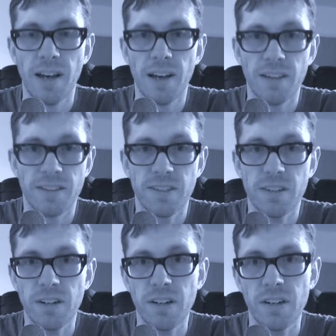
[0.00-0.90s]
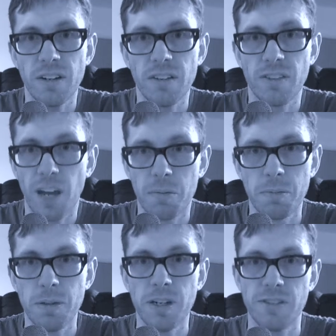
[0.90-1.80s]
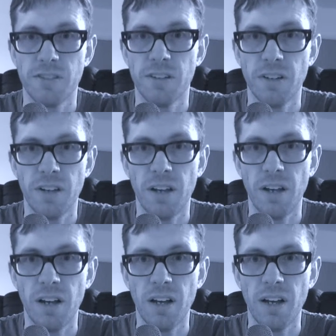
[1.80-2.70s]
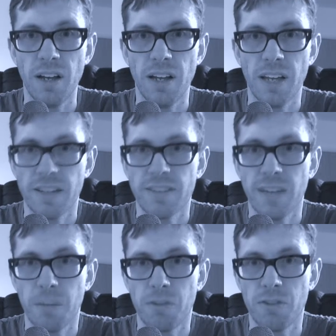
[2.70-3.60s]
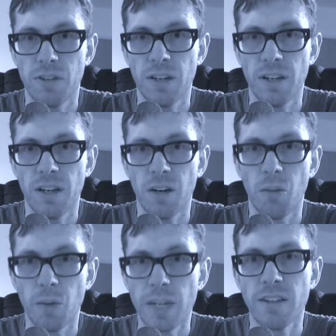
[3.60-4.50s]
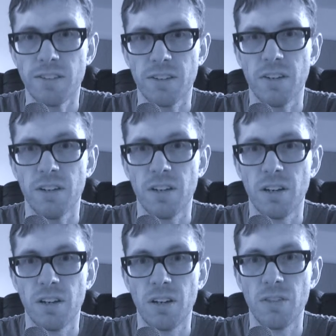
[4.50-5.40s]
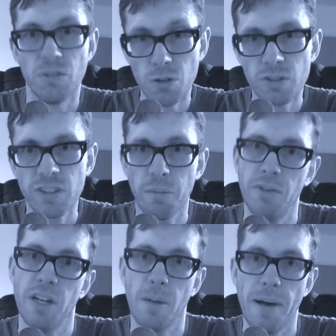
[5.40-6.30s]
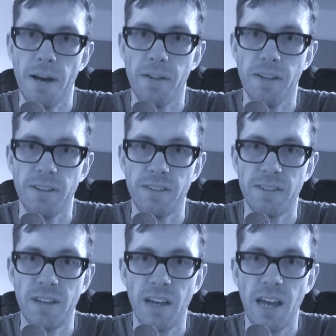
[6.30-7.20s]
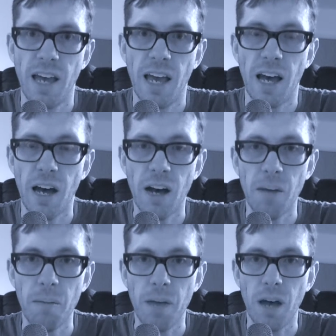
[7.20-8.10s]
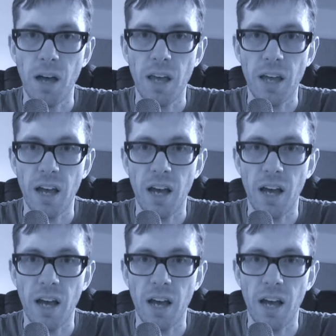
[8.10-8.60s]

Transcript: certain type of person accepts that we need to do something about this? I